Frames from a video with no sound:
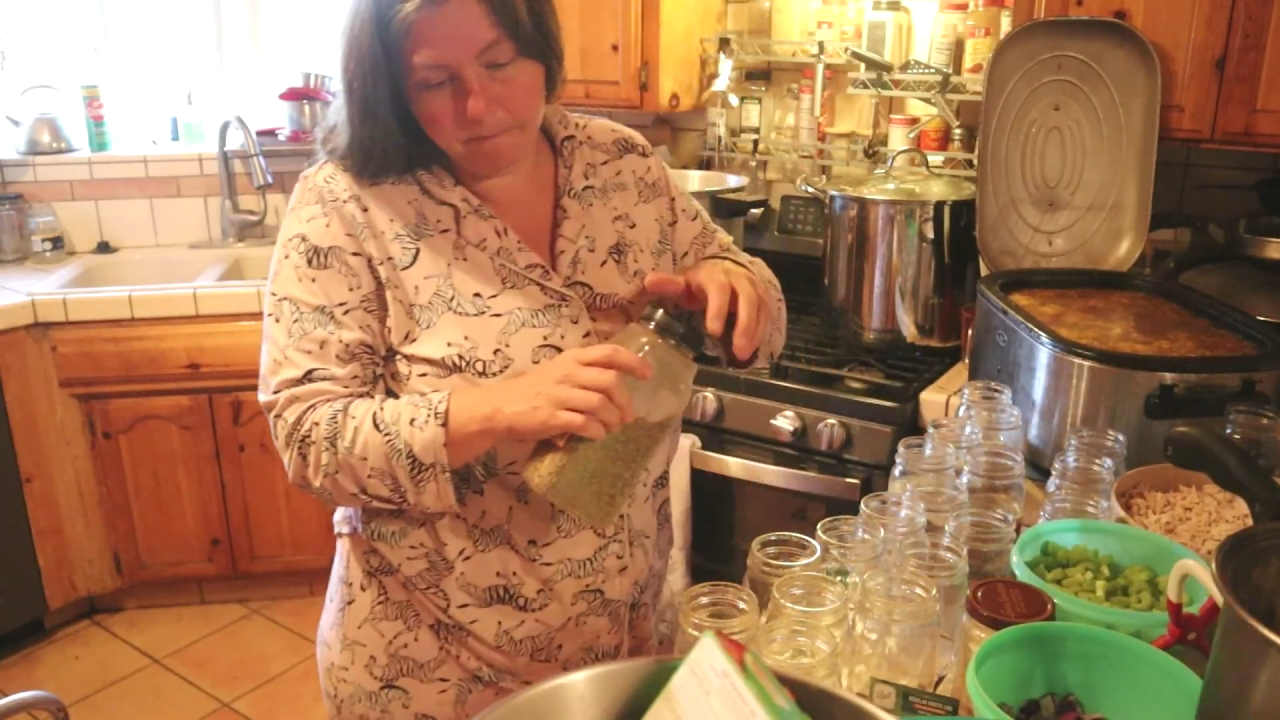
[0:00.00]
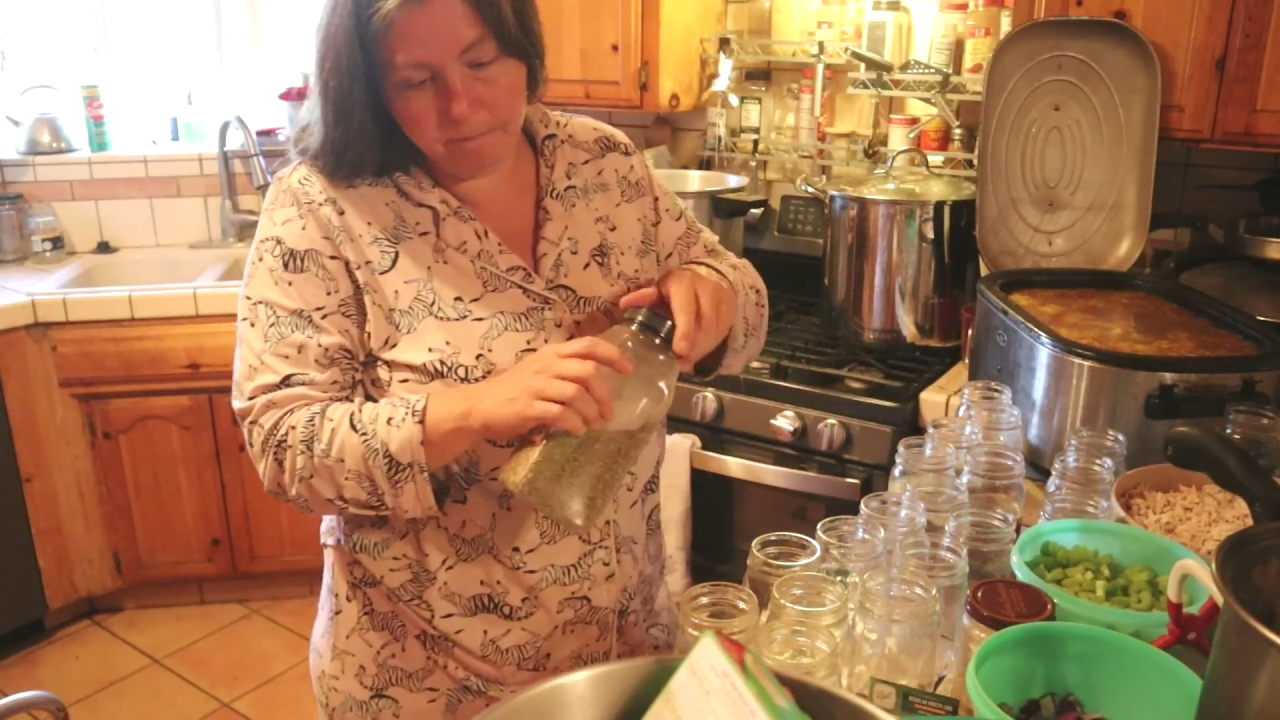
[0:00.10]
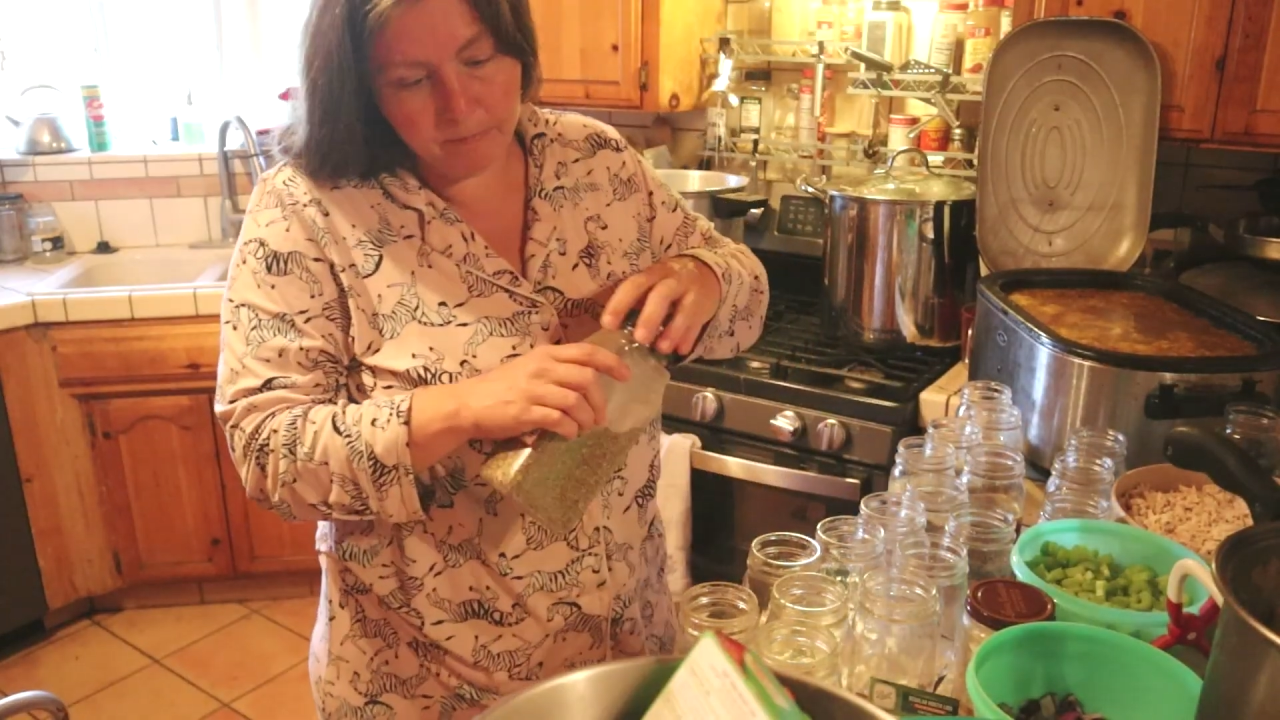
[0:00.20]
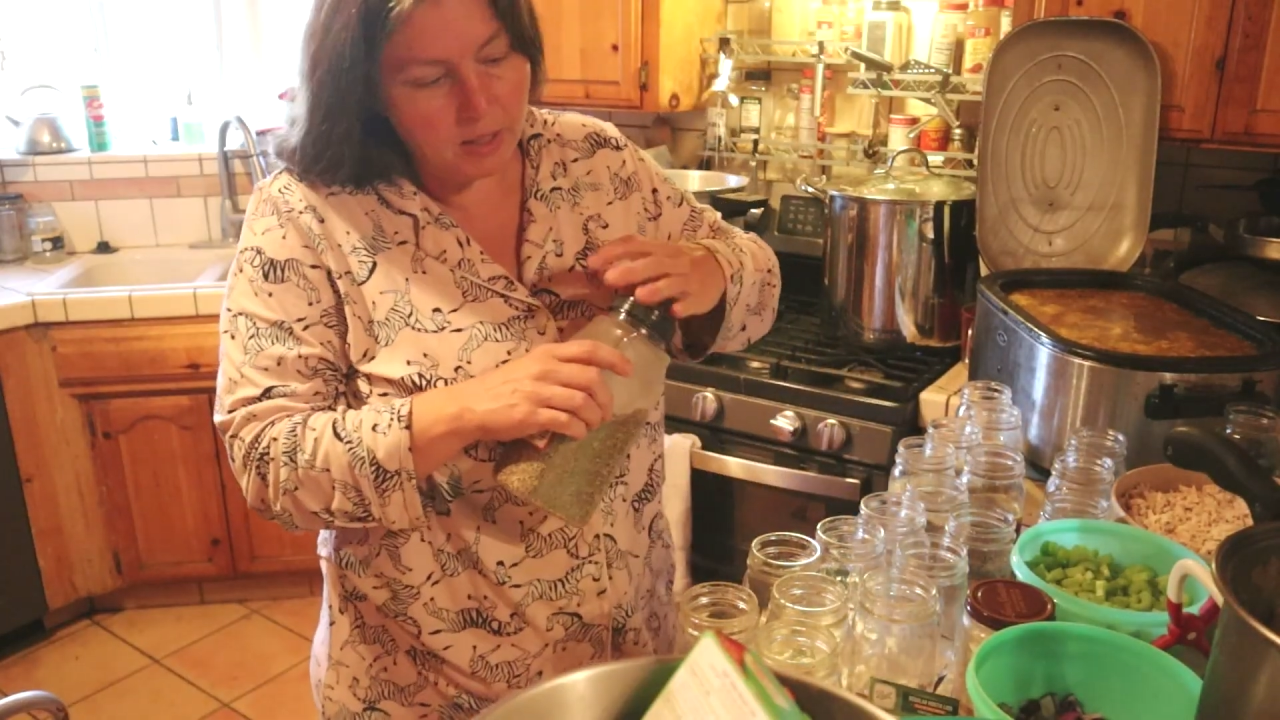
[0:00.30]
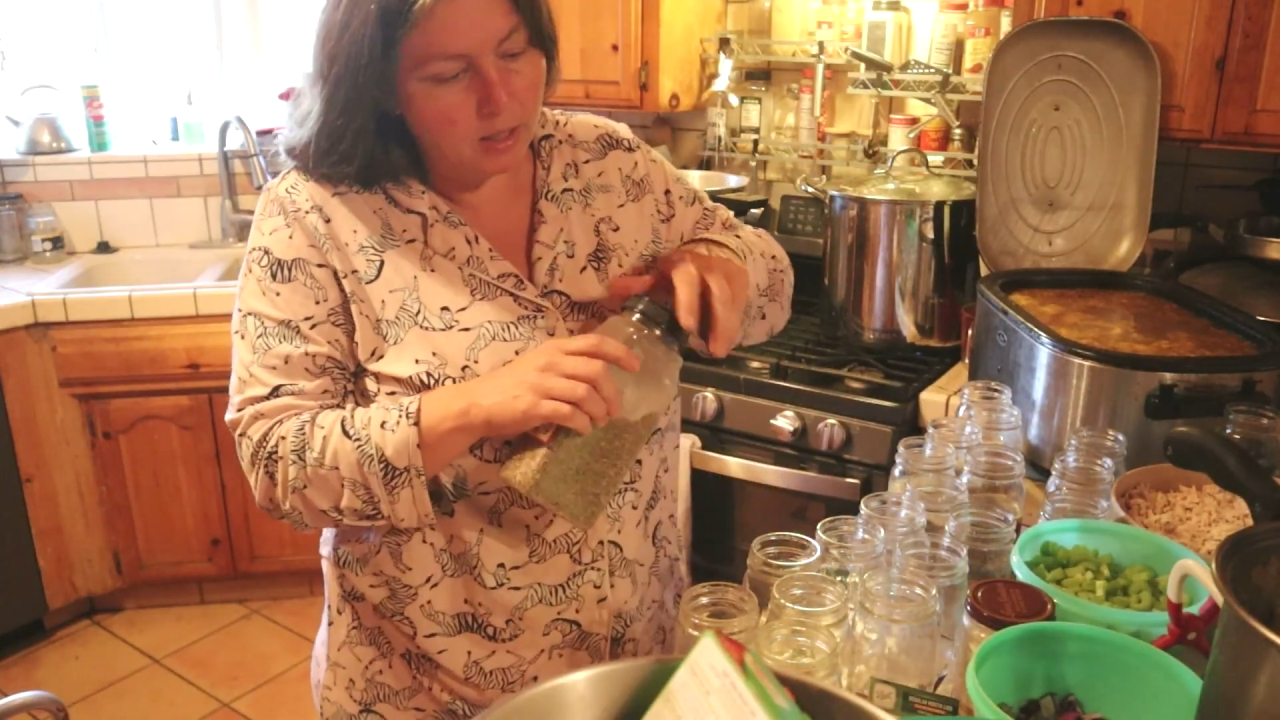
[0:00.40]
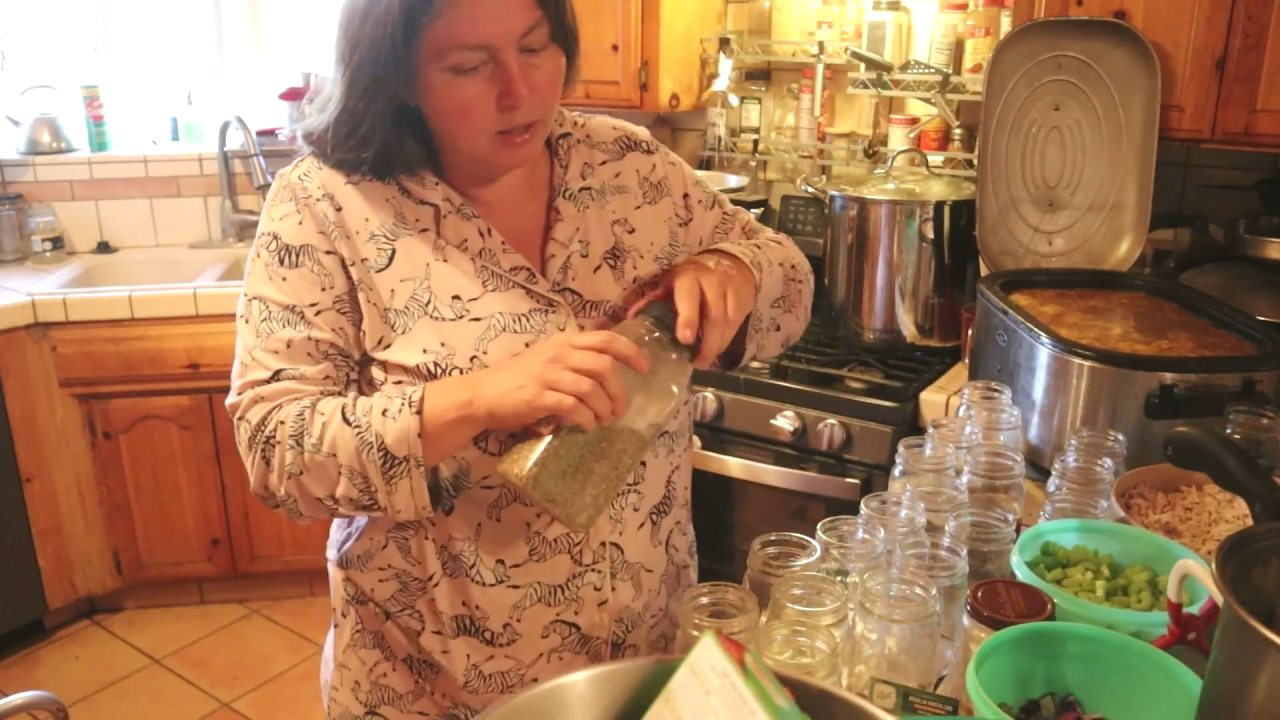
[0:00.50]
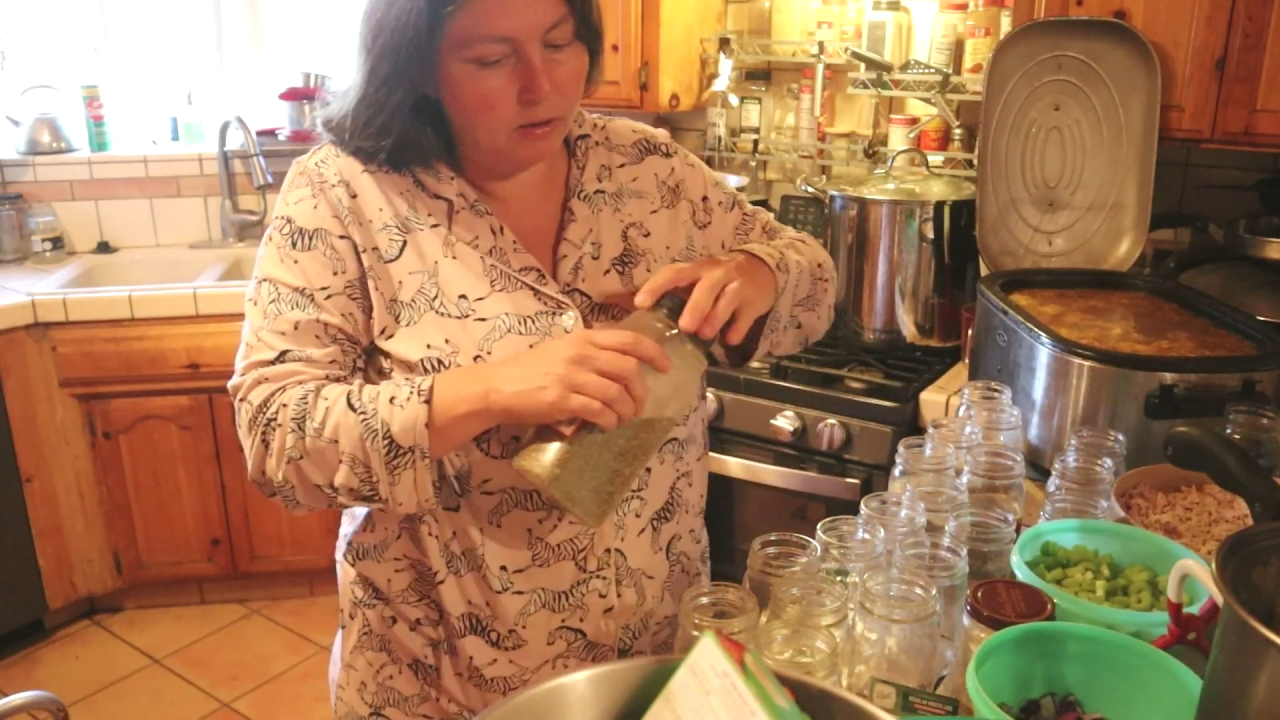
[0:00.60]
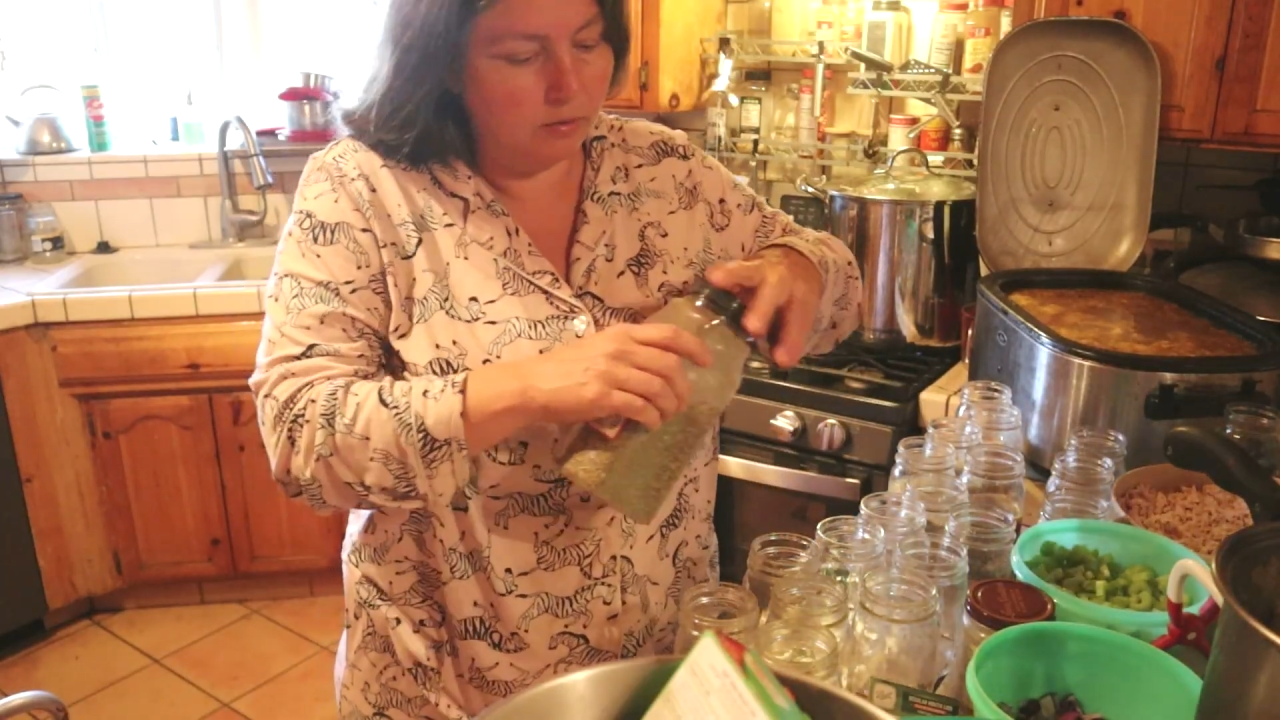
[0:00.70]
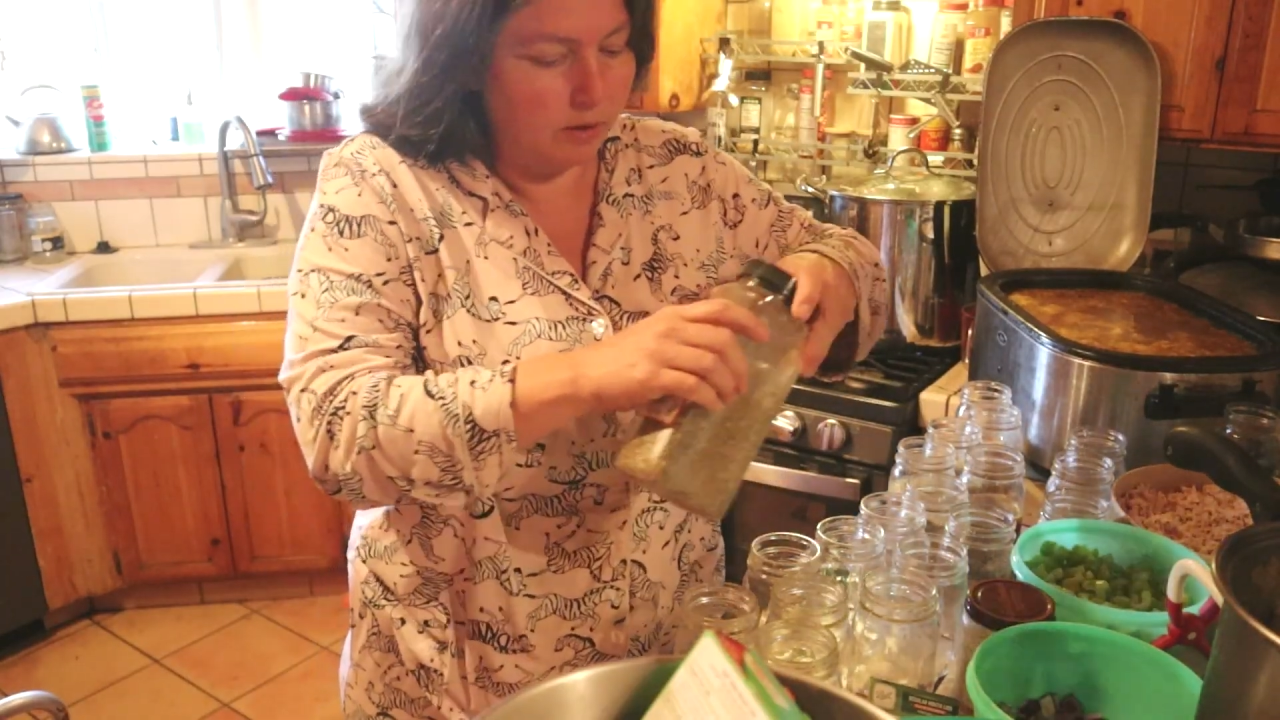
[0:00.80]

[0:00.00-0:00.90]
now